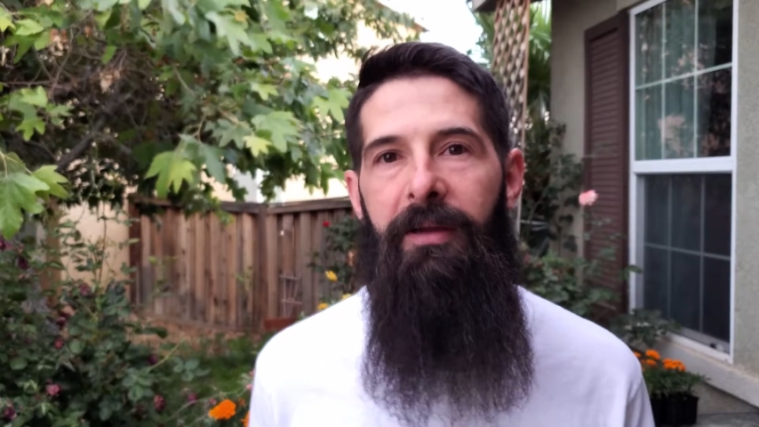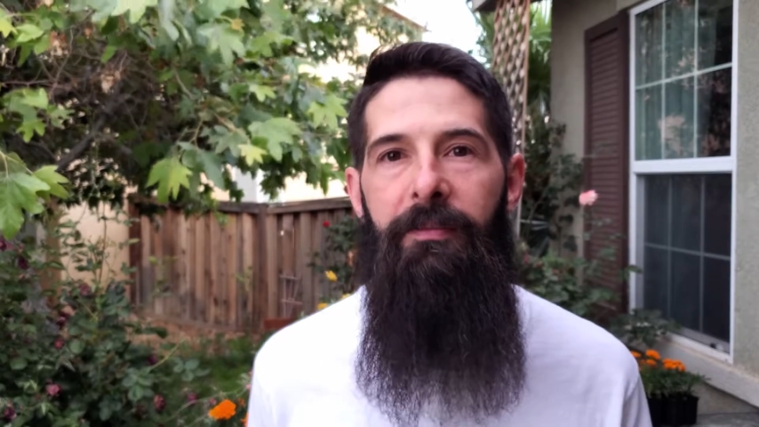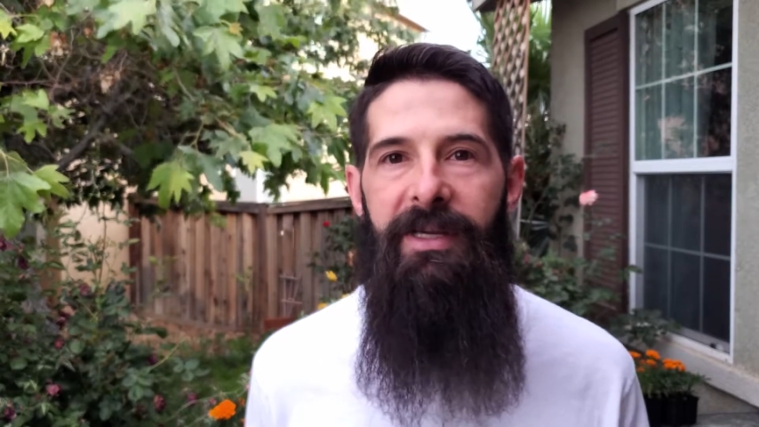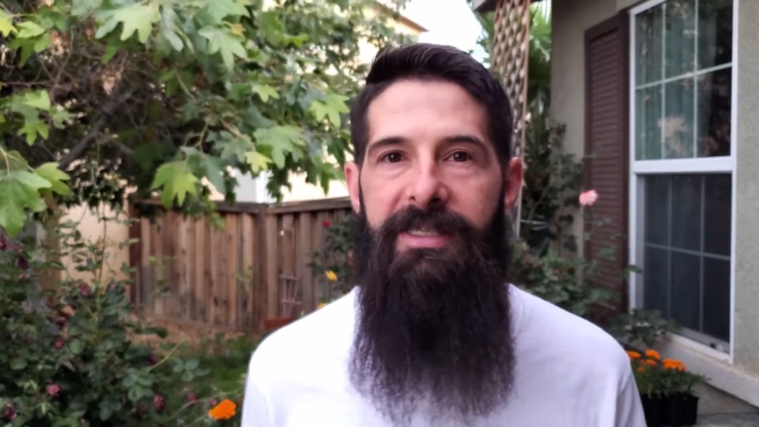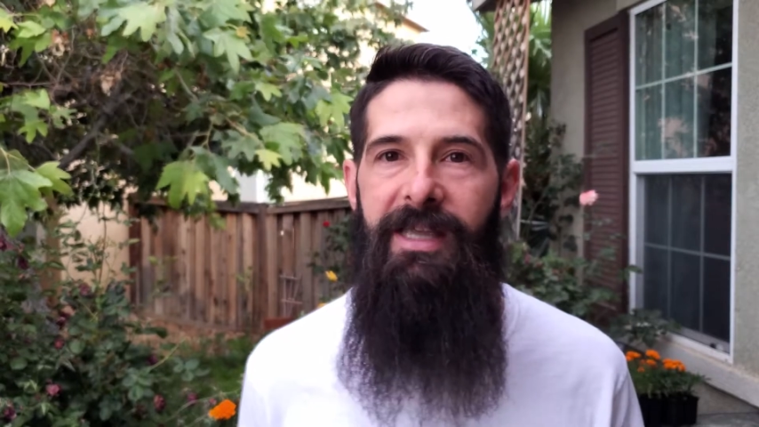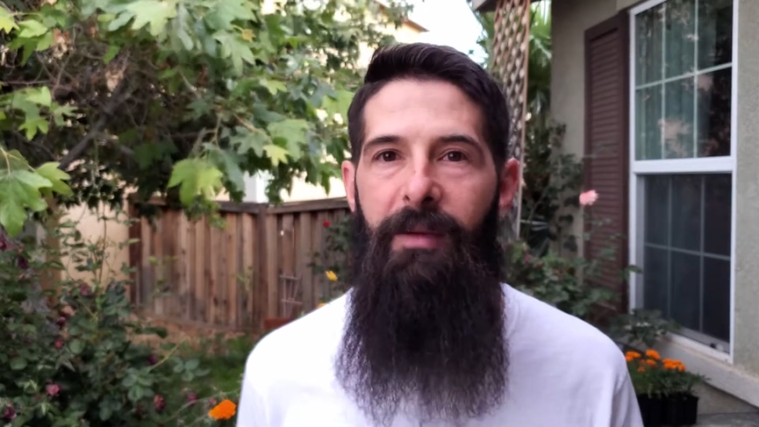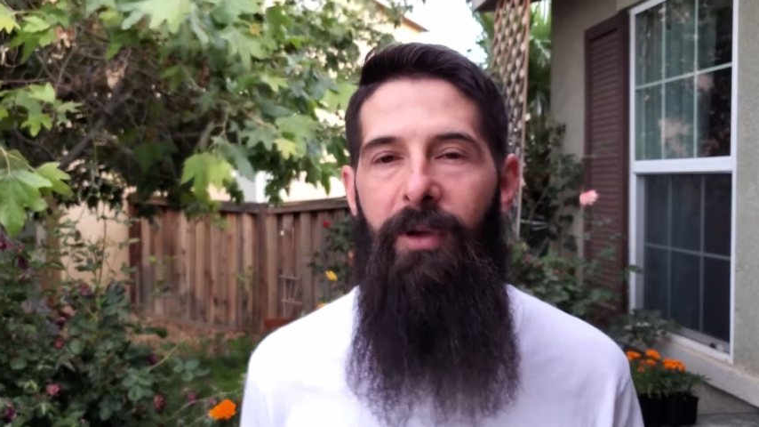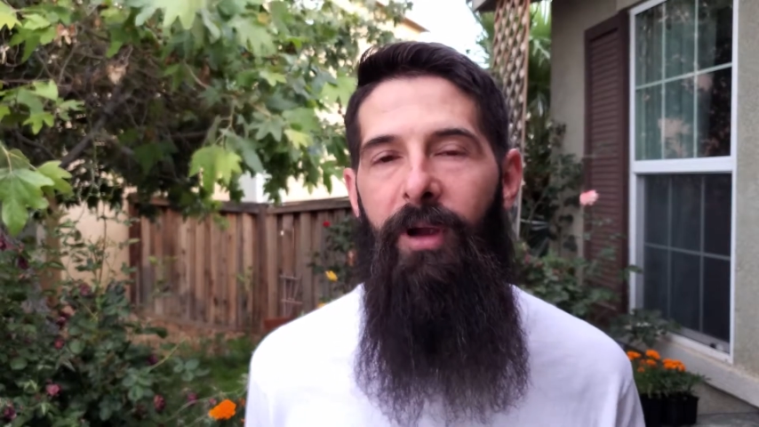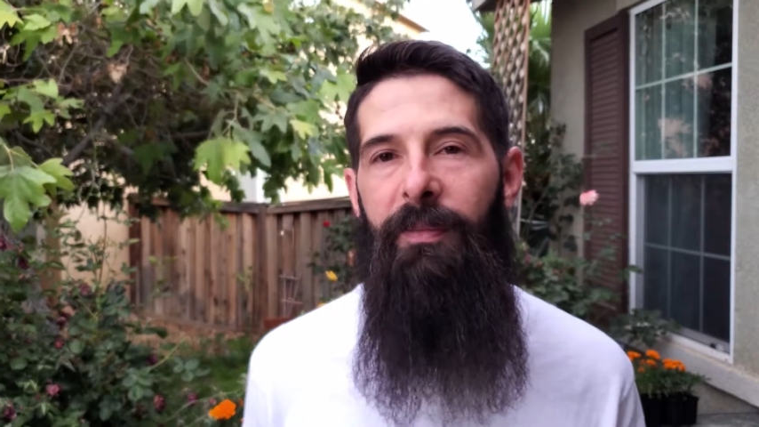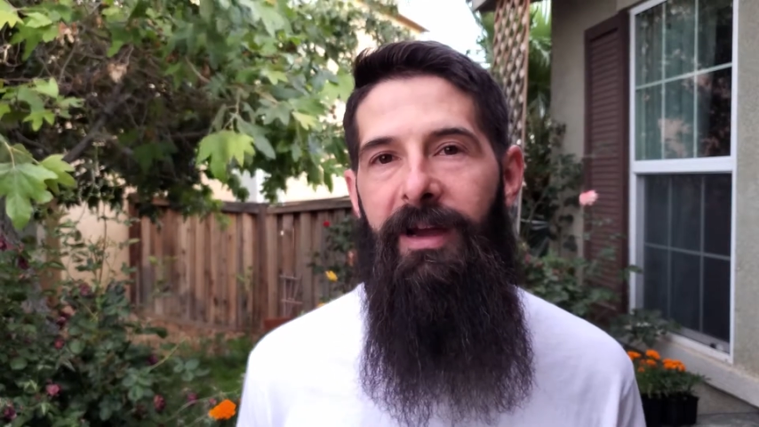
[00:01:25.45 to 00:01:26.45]
but some
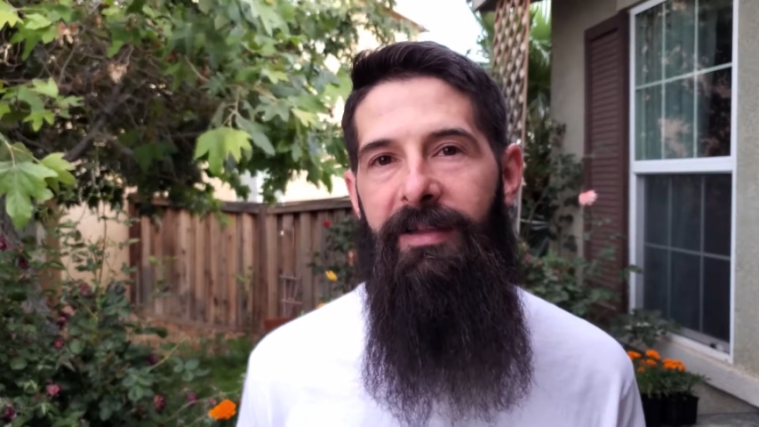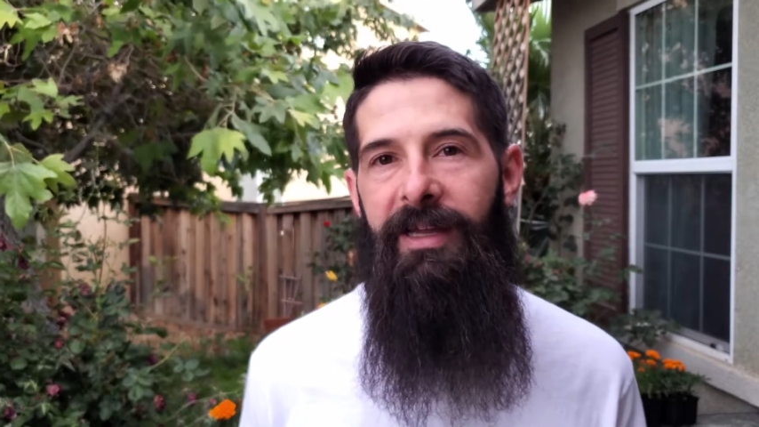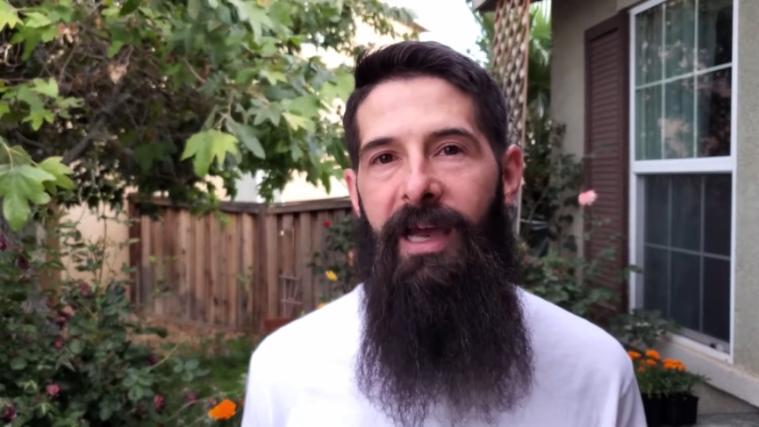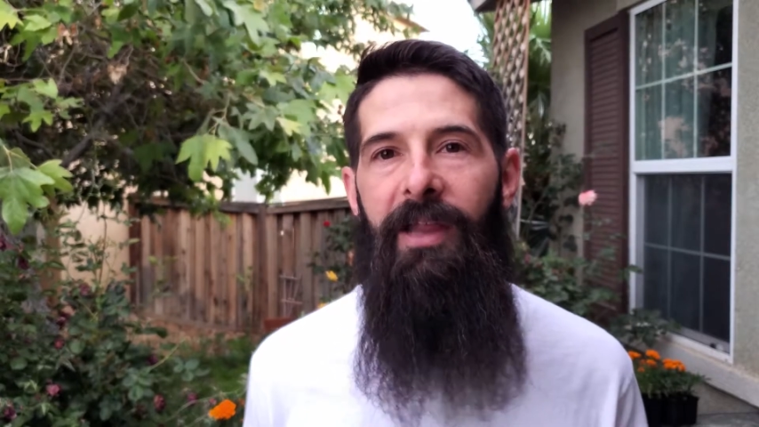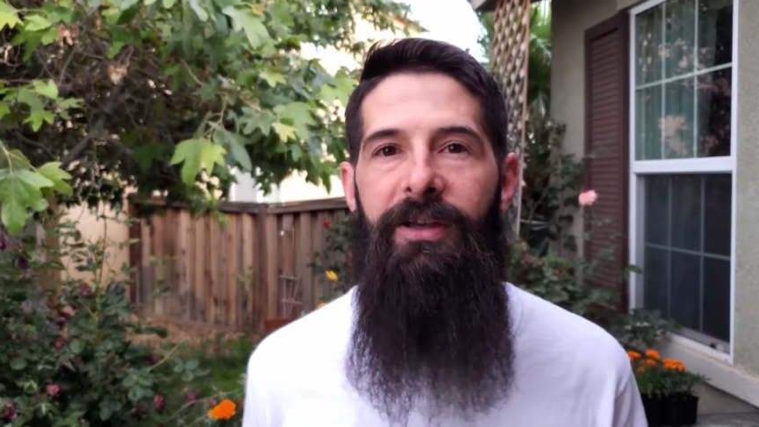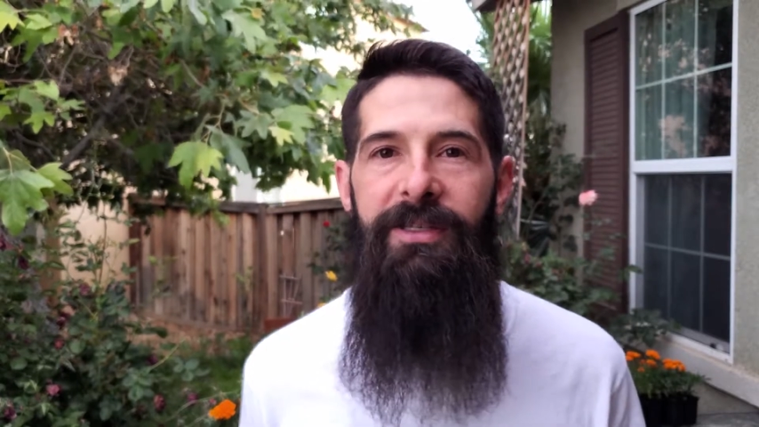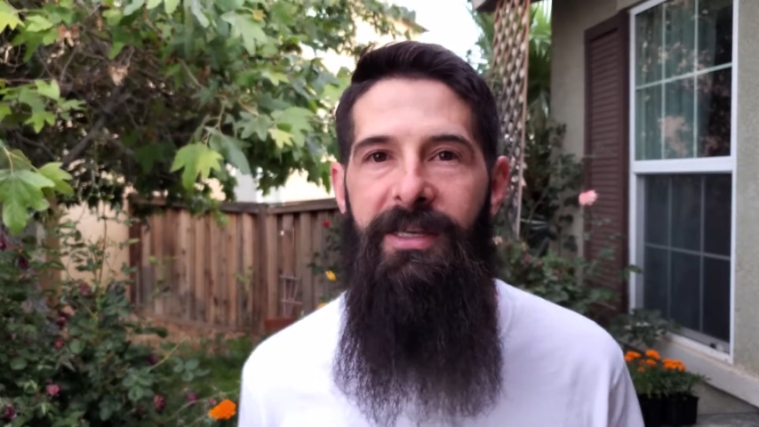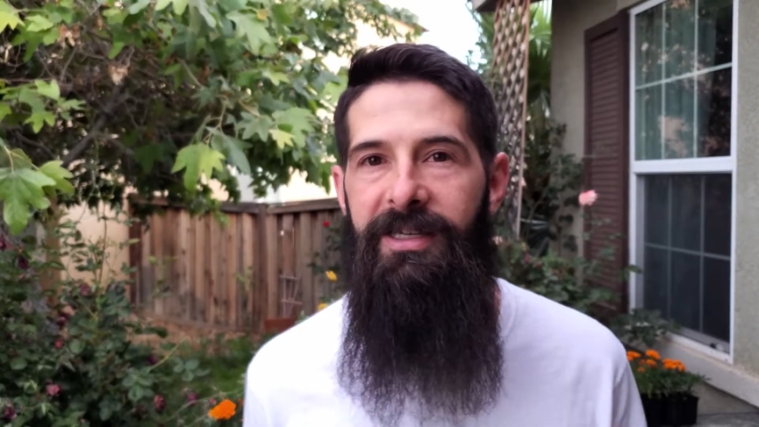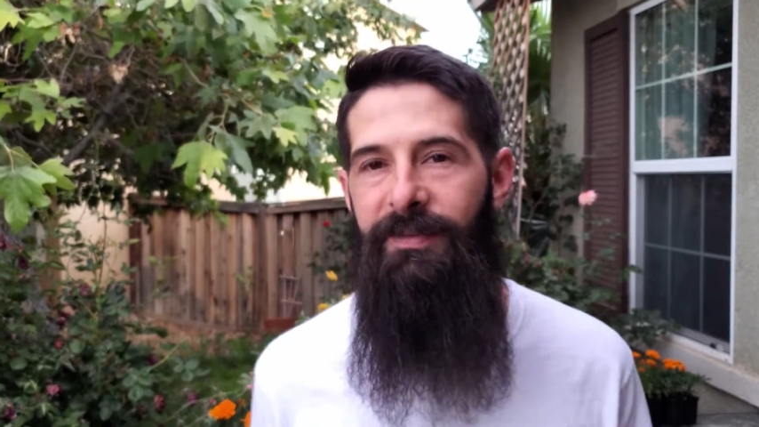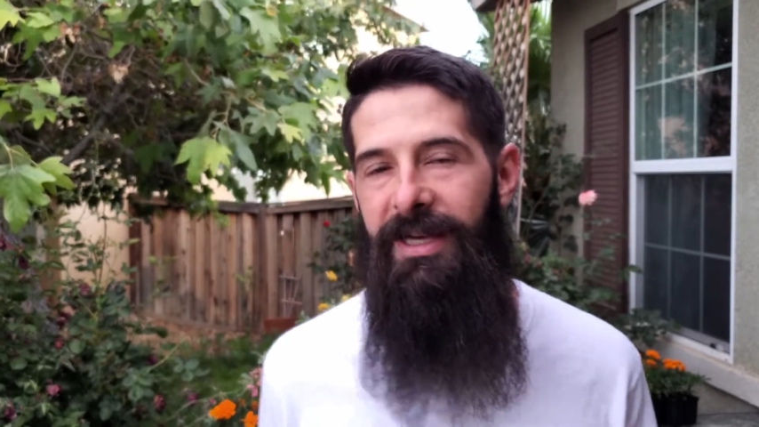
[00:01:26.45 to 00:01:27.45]
are better than others,
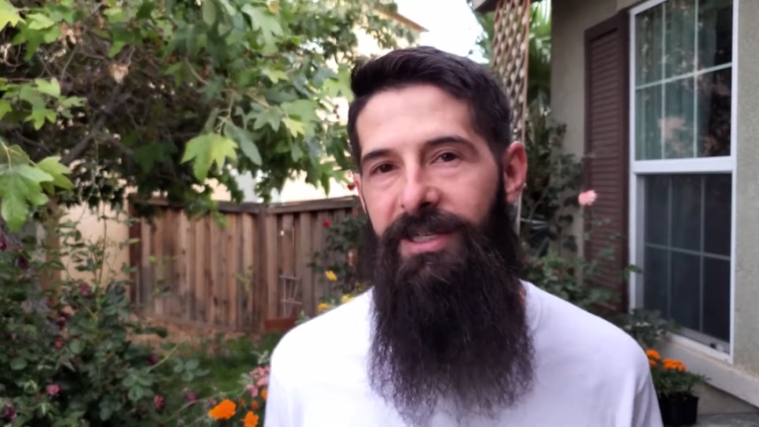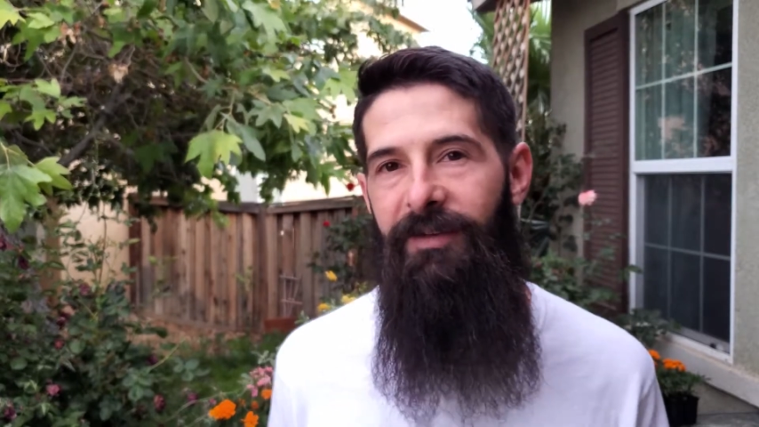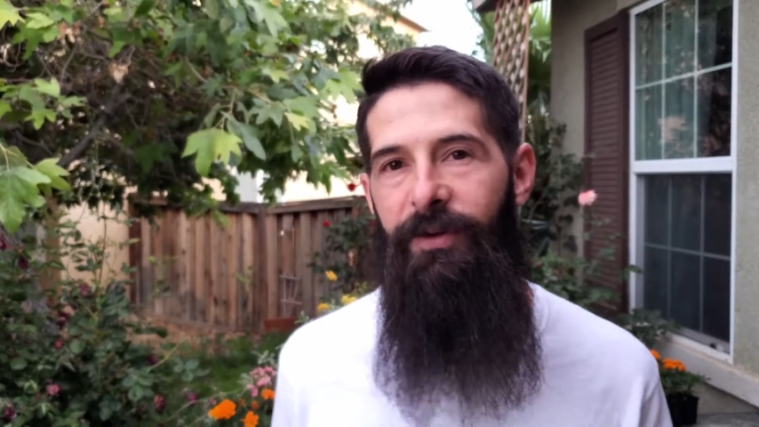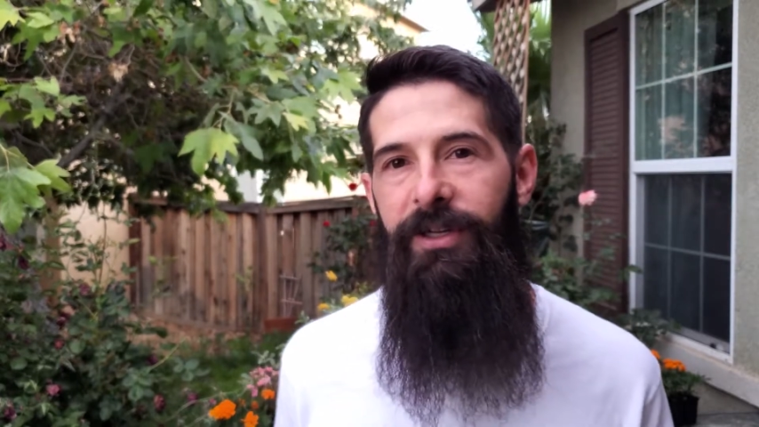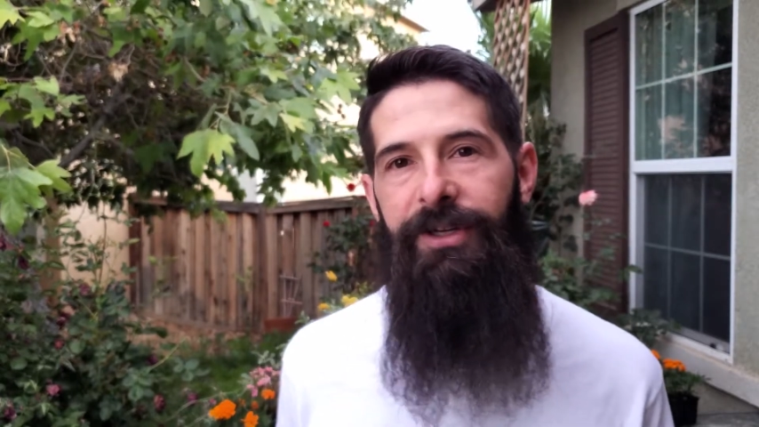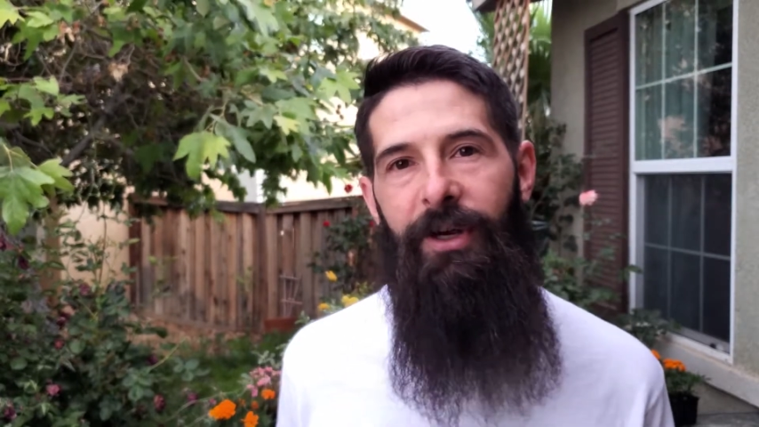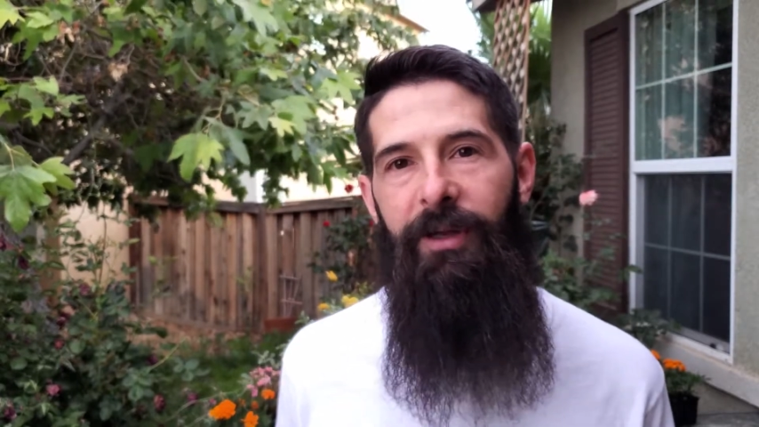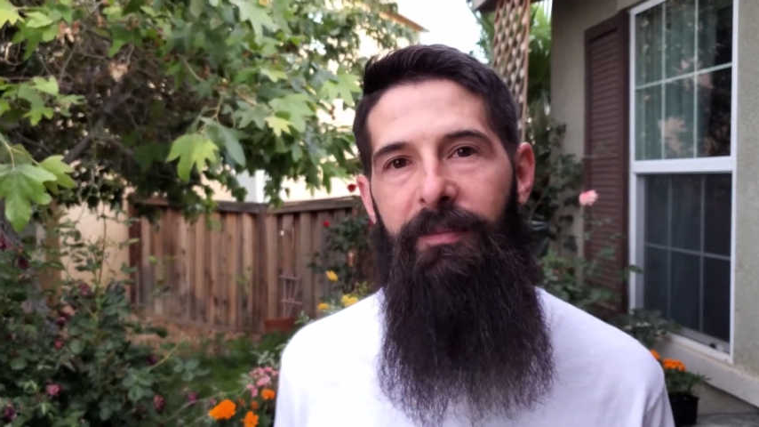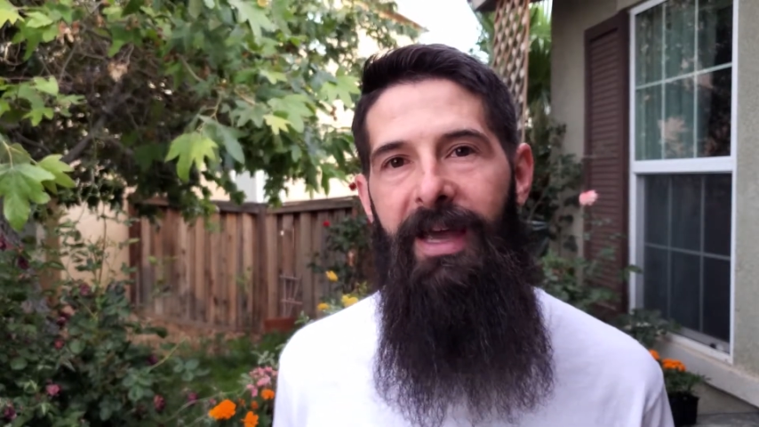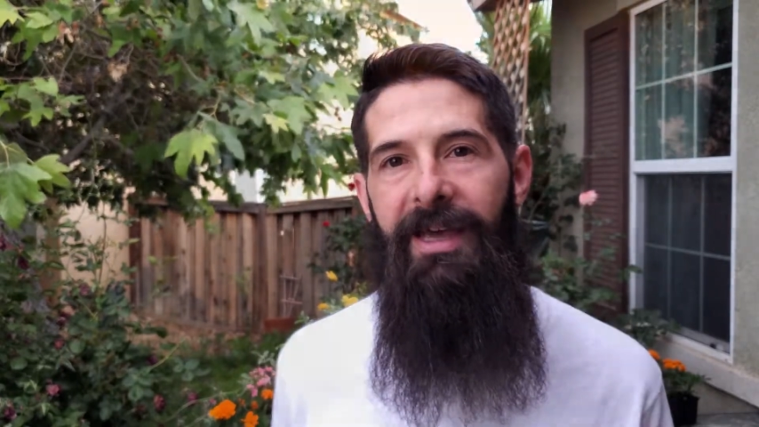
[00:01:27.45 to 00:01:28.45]
especially for
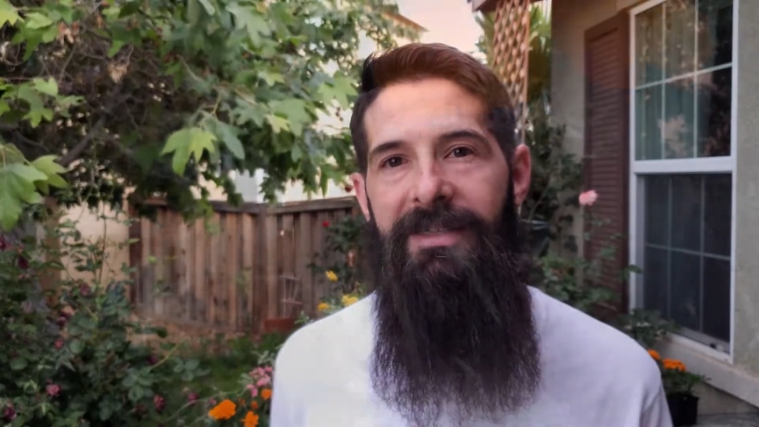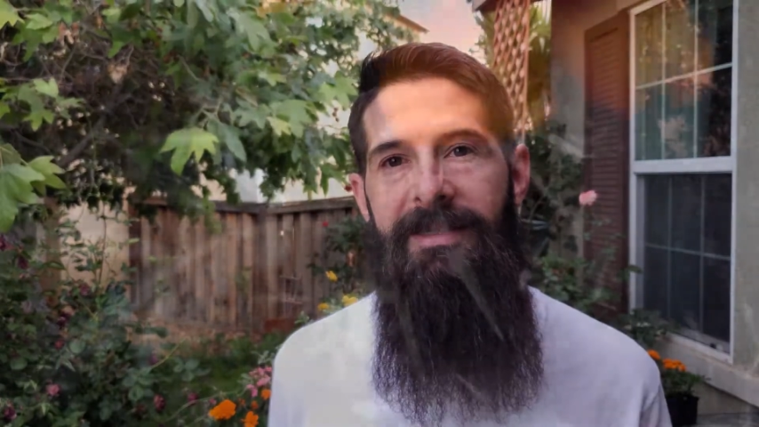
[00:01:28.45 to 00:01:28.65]
deterring pests.